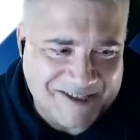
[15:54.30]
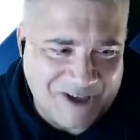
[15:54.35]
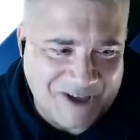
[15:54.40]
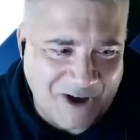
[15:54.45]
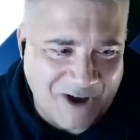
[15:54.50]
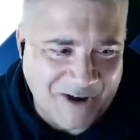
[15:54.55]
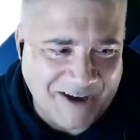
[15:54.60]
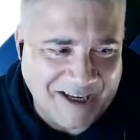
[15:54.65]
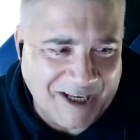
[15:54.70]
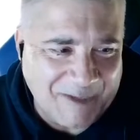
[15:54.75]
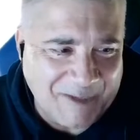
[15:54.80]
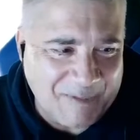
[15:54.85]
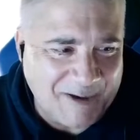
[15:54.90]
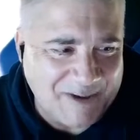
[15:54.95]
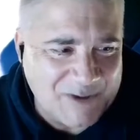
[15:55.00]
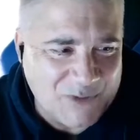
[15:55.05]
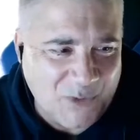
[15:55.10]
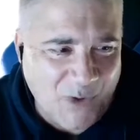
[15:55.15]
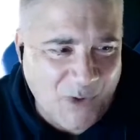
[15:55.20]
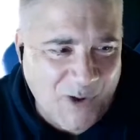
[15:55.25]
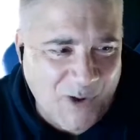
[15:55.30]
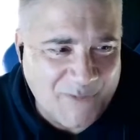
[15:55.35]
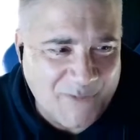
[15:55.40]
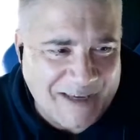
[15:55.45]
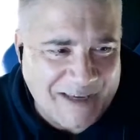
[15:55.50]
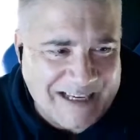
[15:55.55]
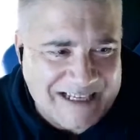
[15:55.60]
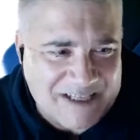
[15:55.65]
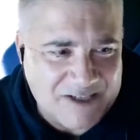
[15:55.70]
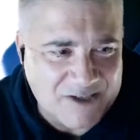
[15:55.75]
talking about 12
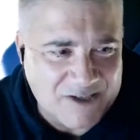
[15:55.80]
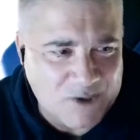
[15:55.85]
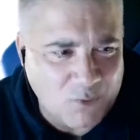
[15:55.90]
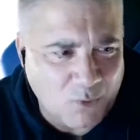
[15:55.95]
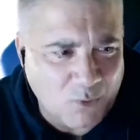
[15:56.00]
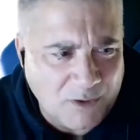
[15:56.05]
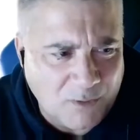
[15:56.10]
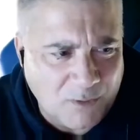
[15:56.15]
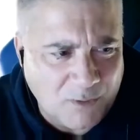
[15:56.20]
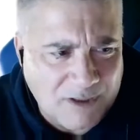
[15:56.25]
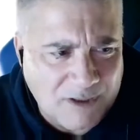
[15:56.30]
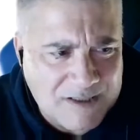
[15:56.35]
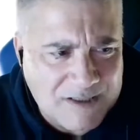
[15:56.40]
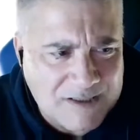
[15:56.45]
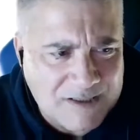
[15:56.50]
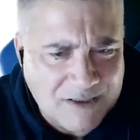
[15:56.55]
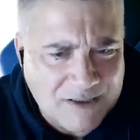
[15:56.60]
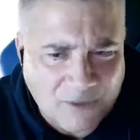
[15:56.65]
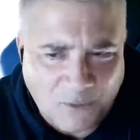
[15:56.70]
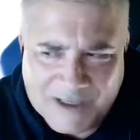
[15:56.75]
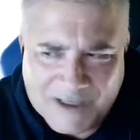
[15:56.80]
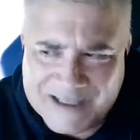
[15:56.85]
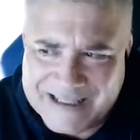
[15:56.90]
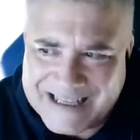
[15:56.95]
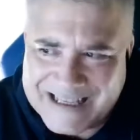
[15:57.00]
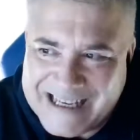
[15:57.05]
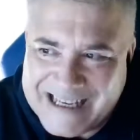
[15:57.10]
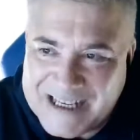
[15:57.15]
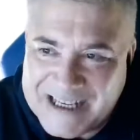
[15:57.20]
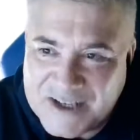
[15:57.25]
inches. What is
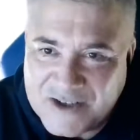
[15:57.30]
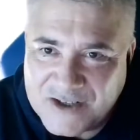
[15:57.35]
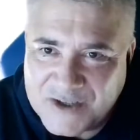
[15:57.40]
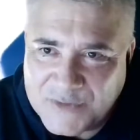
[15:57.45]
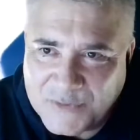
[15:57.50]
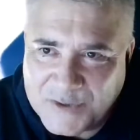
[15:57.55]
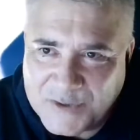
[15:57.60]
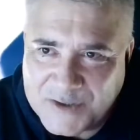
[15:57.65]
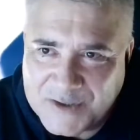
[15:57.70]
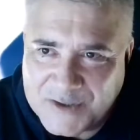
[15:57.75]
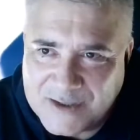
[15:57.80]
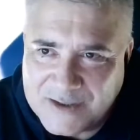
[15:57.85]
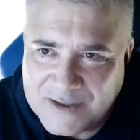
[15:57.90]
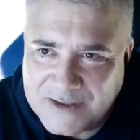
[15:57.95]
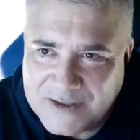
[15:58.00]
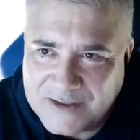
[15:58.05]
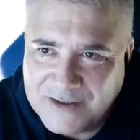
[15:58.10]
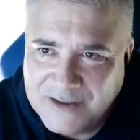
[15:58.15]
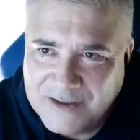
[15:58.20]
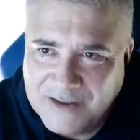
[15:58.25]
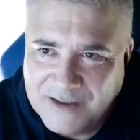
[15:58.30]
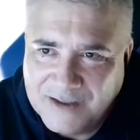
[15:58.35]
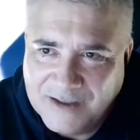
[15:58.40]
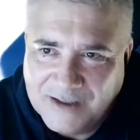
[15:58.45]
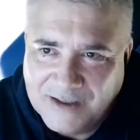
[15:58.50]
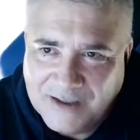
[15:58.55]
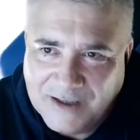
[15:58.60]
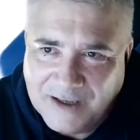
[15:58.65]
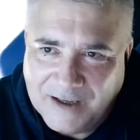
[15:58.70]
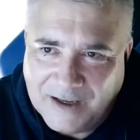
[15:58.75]
inches versus
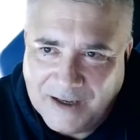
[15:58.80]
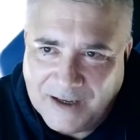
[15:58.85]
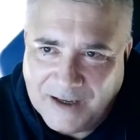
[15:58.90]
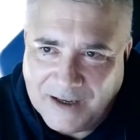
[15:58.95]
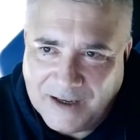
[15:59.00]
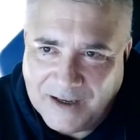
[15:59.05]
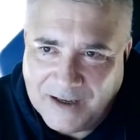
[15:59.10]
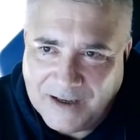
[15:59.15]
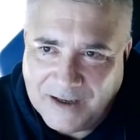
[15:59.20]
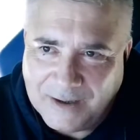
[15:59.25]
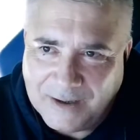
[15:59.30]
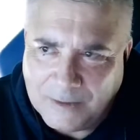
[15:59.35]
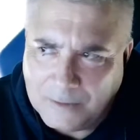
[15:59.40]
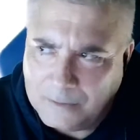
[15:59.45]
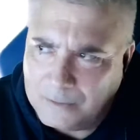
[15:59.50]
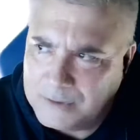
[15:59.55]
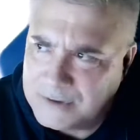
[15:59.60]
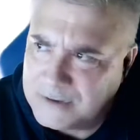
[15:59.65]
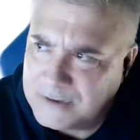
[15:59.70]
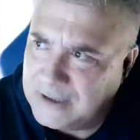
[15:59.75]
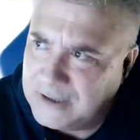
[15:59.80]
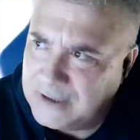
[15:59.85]
which